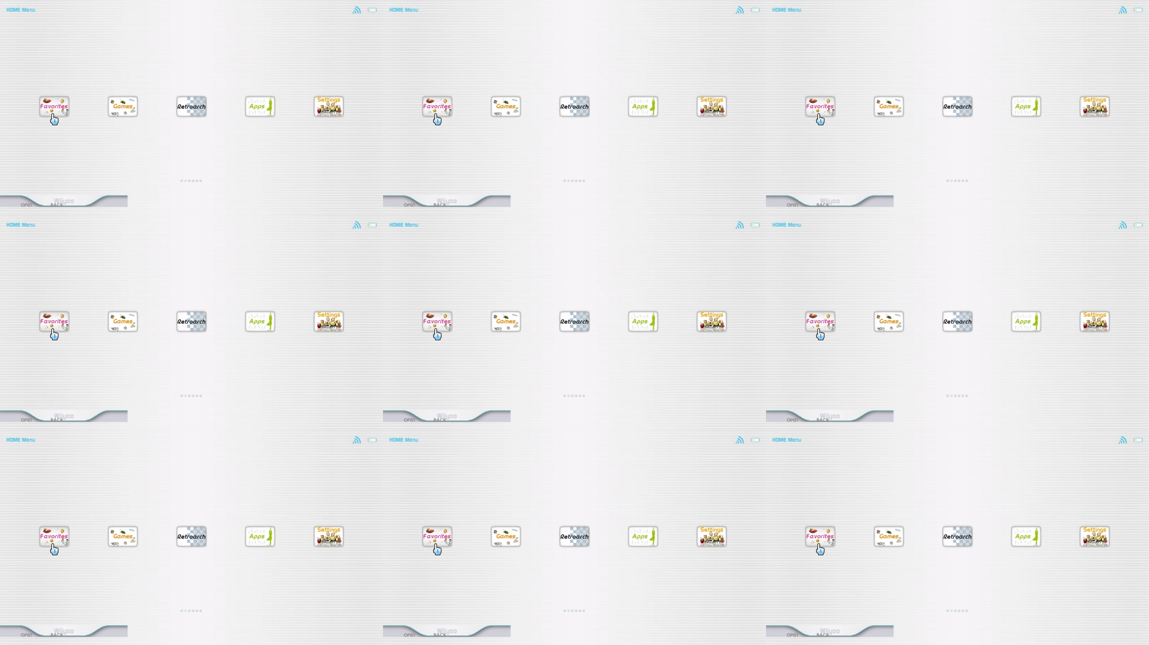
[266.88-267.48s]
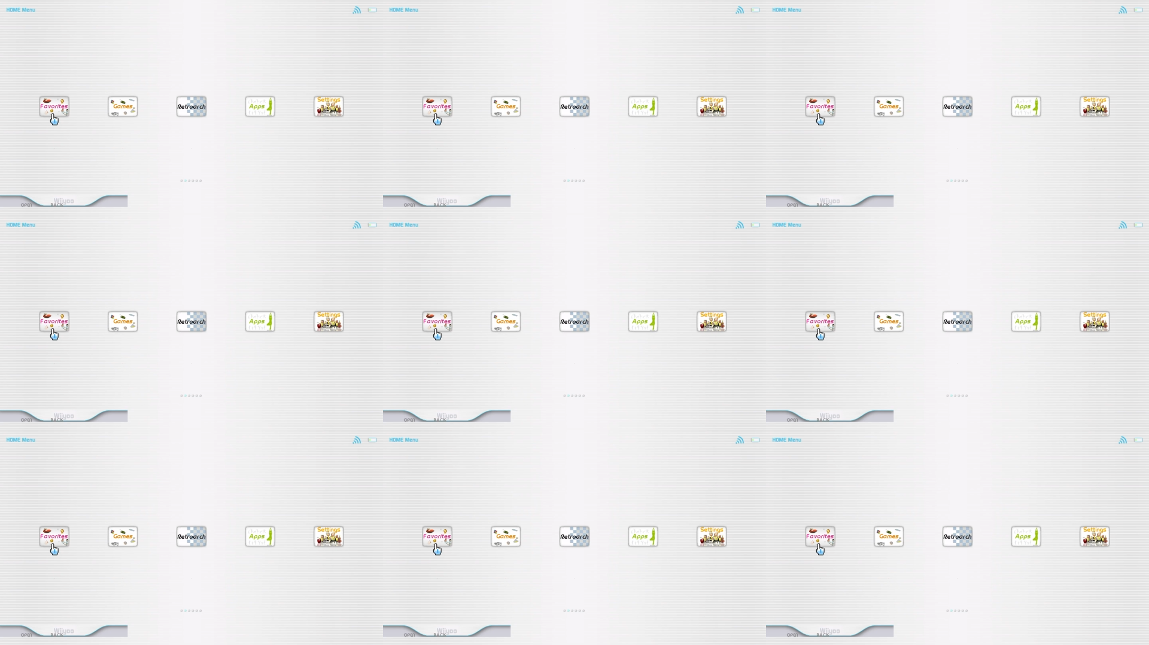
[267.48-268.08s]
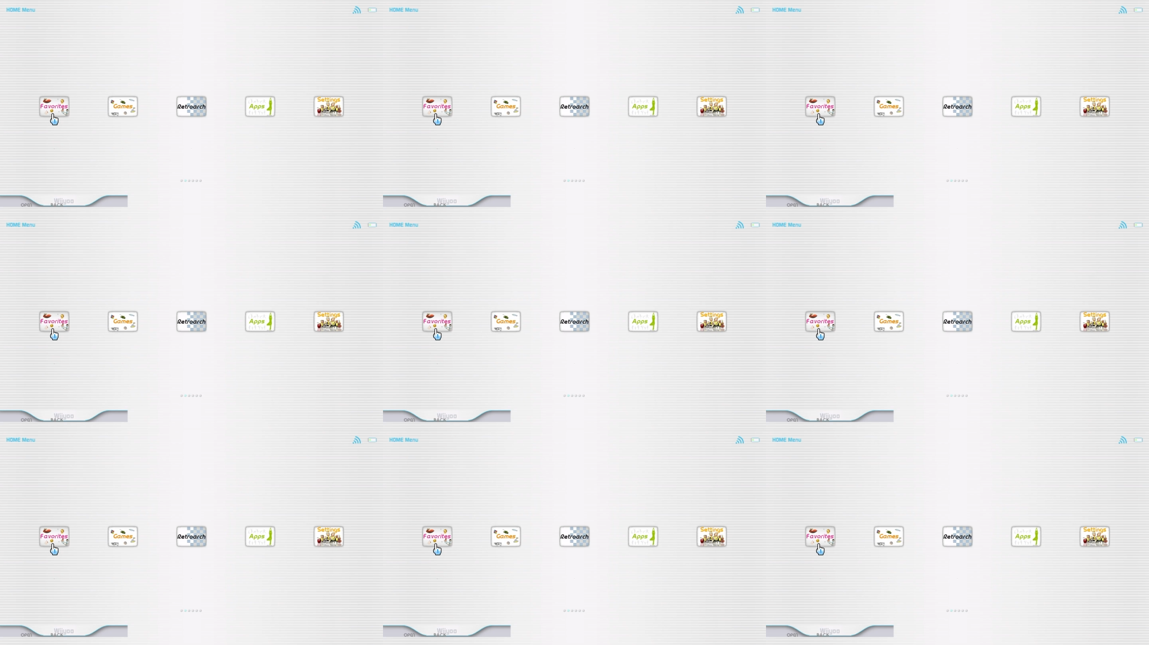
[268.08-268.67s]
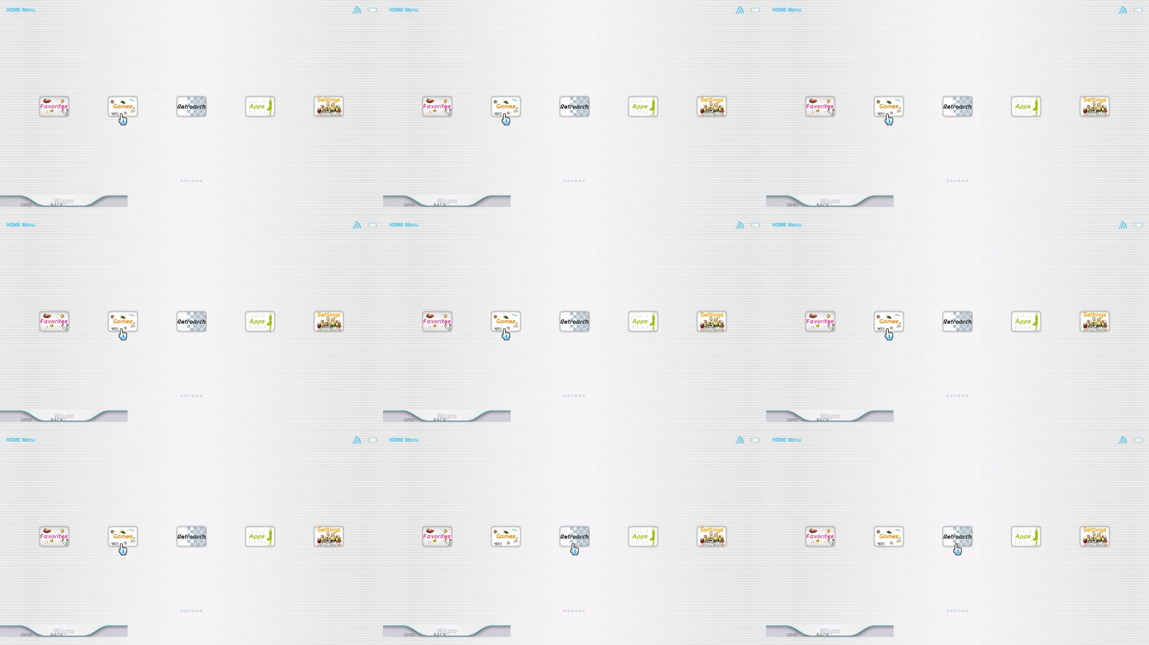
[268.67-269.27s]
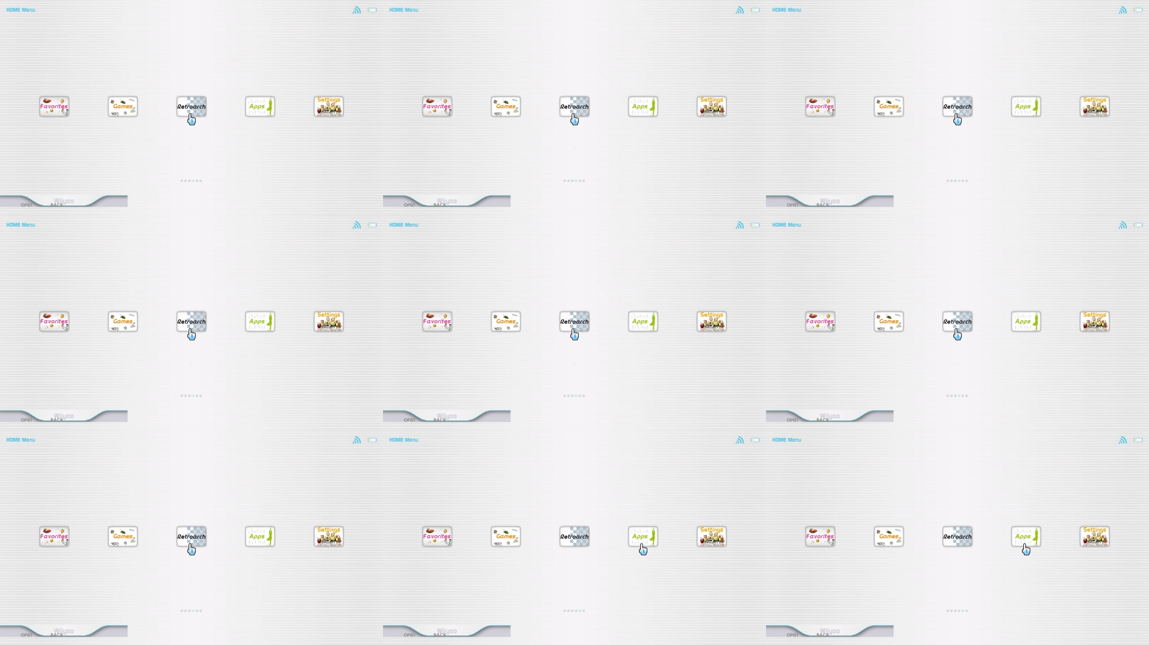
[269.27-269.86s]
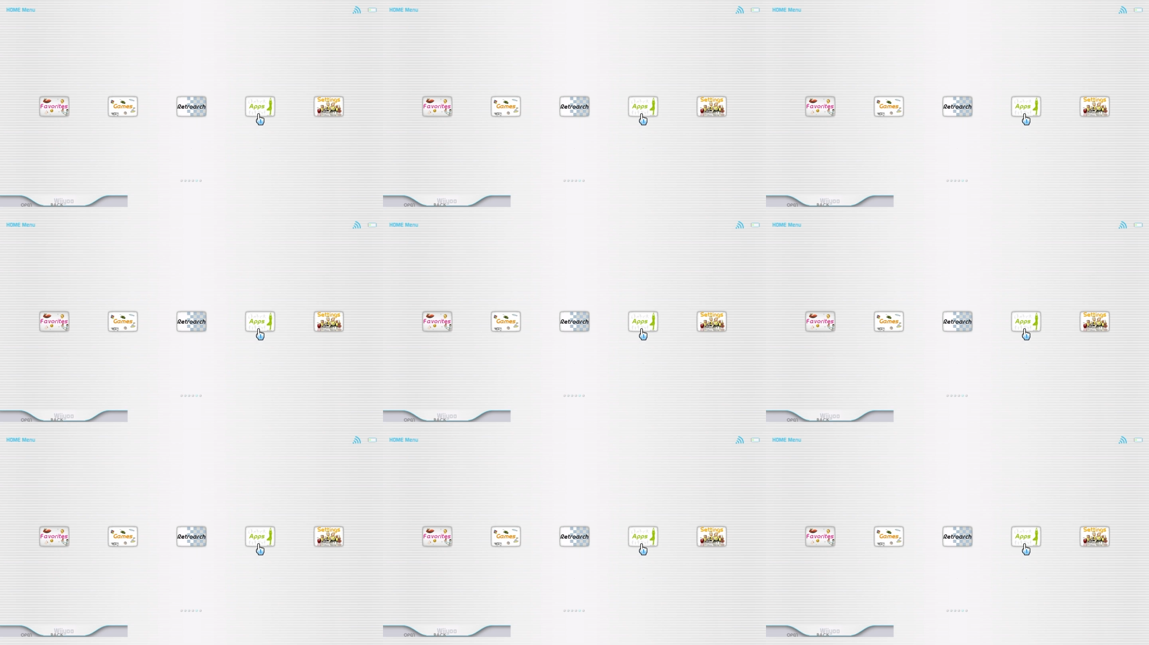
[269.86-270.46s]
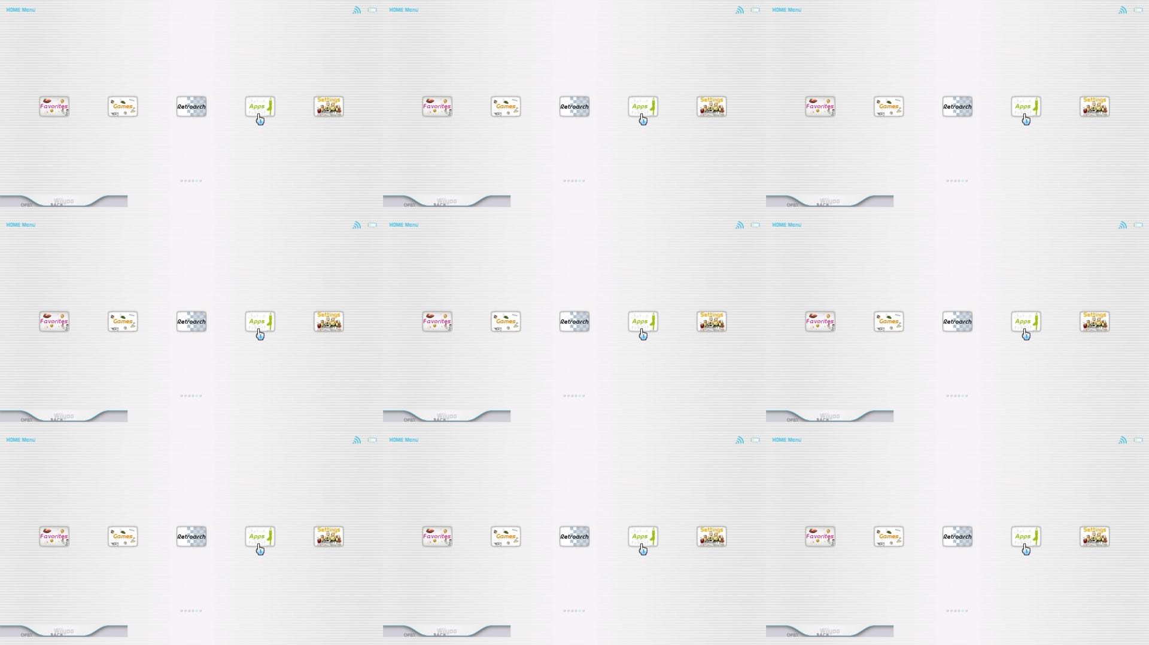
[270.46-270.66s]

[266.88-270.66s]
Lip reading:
Nobody's mouth can be seen.